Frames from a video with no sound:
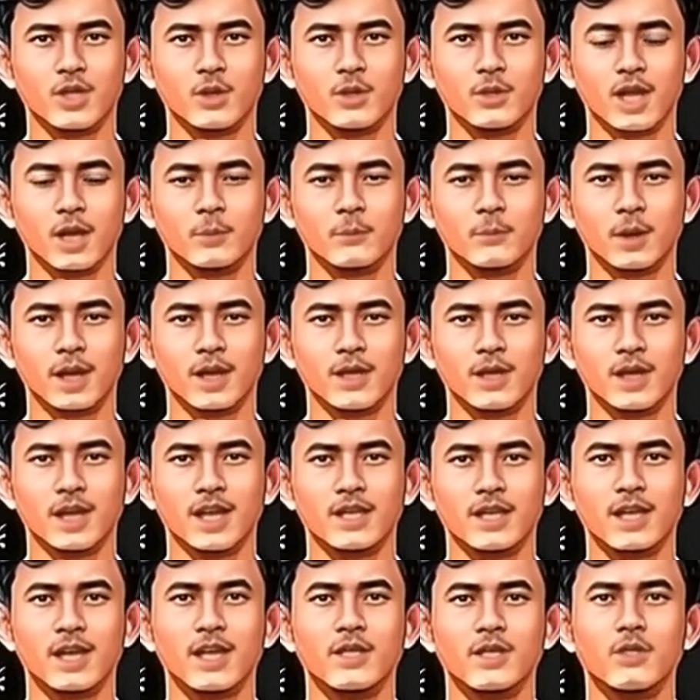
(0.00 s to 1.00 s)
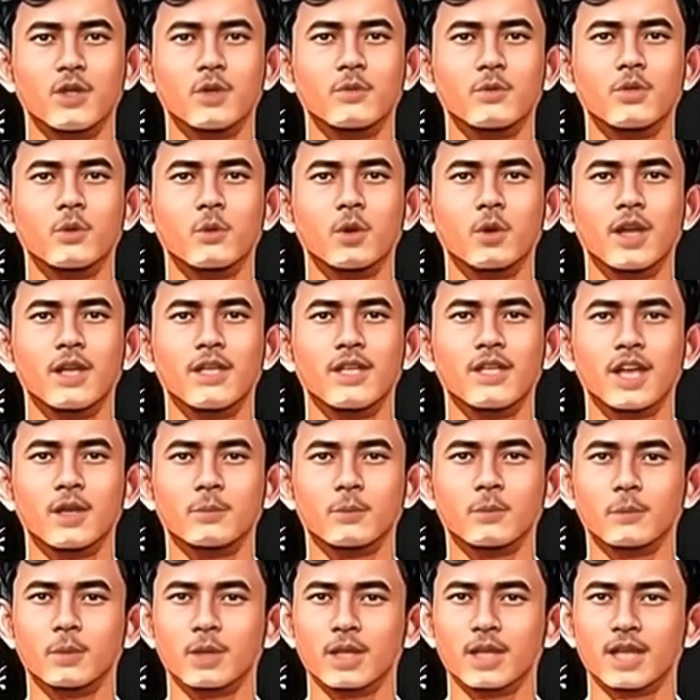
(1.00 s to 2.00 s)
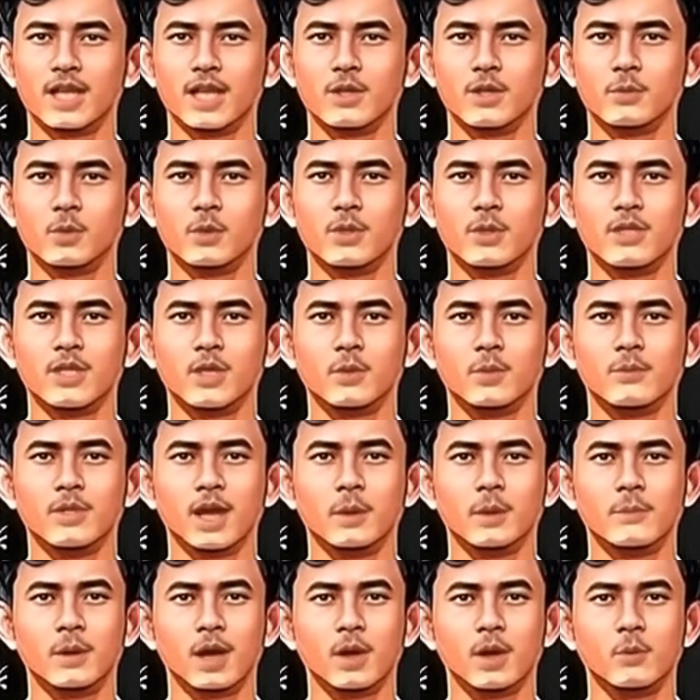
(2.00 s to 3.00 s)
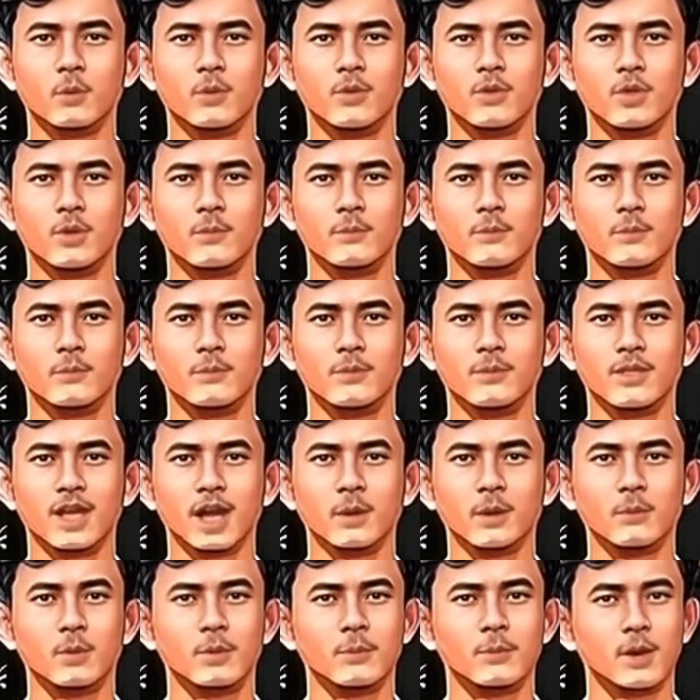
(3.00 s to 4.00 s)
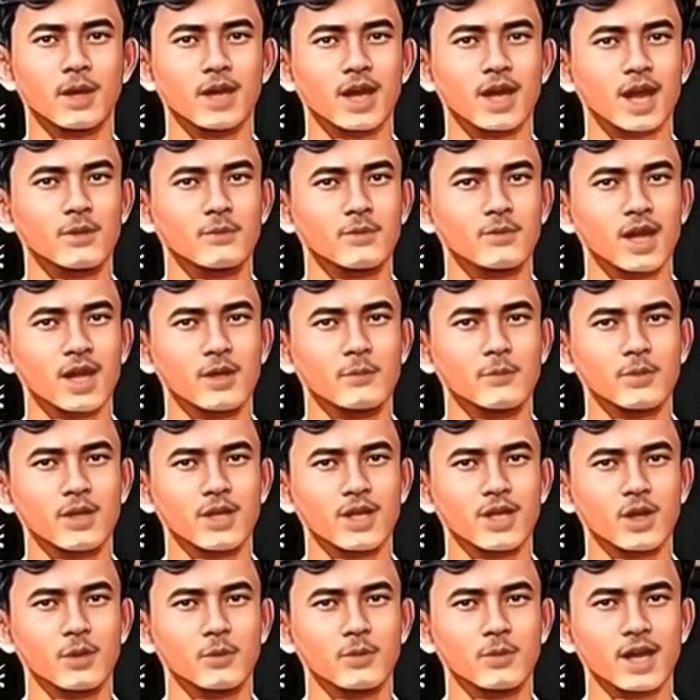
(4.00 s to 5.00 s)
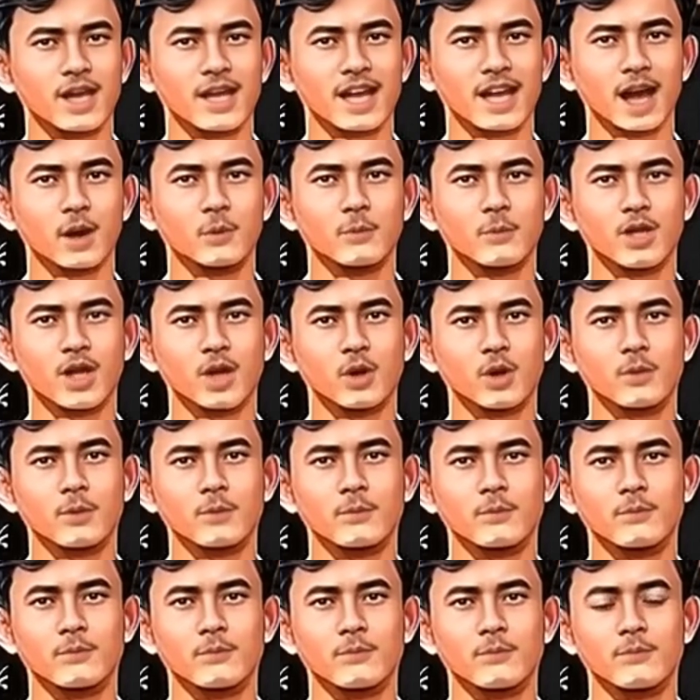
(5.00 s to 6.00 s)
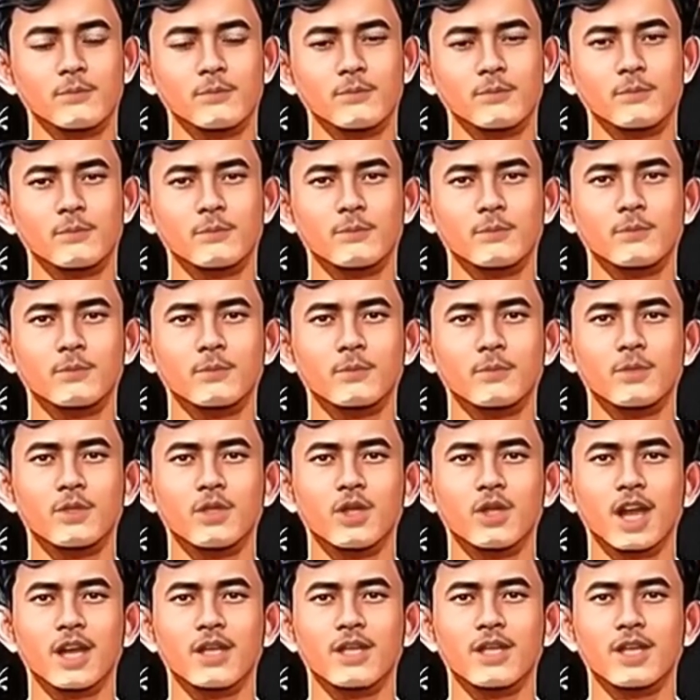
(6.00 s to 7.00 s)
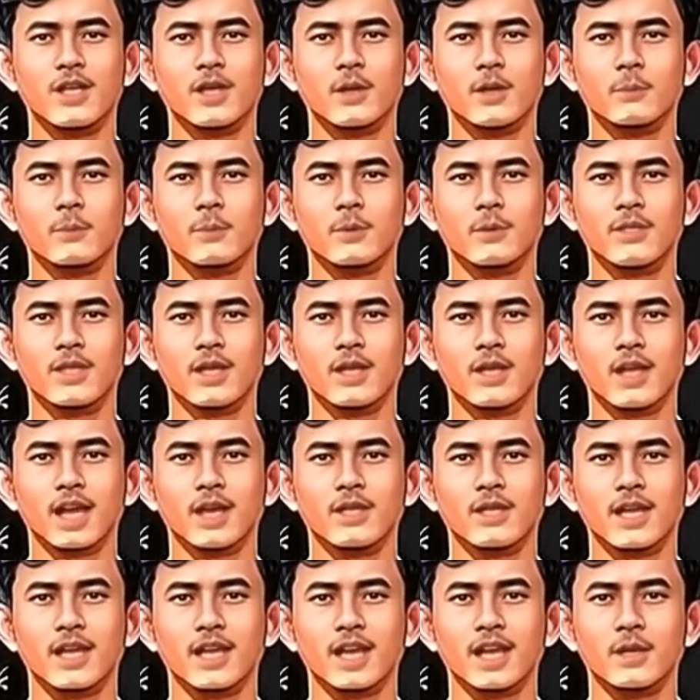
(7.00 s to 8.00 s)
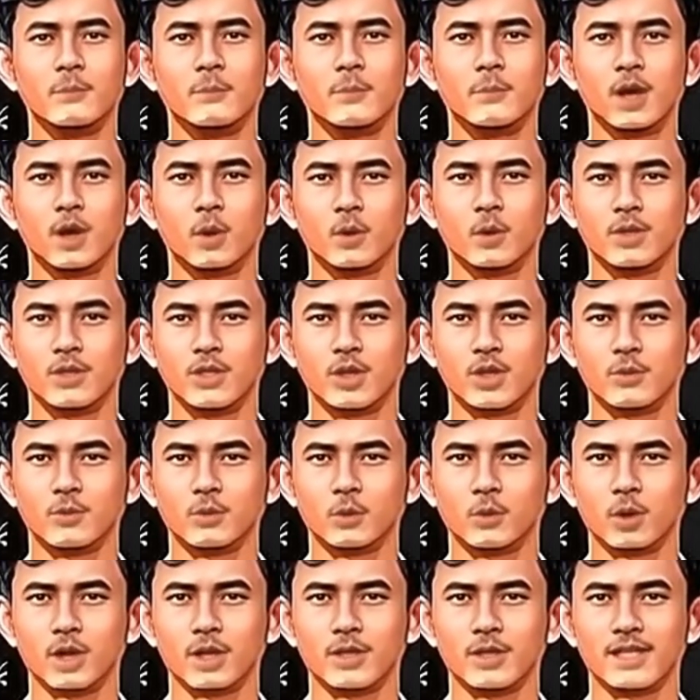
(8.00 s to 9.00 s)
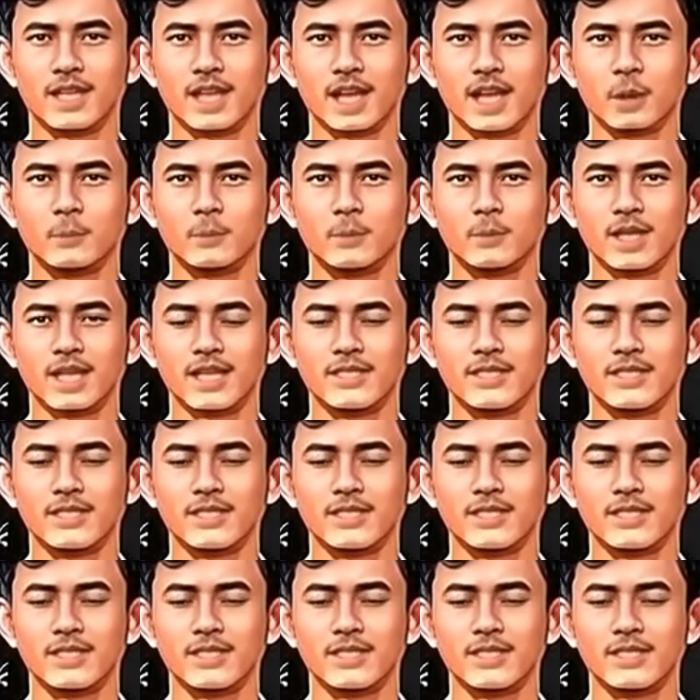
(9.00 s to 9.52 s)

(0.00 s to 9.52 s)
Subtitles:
5. Testing and exercise checks. Assess whether the BC plan is regularly tested and personnel are involved in exercises to ensure preparedness.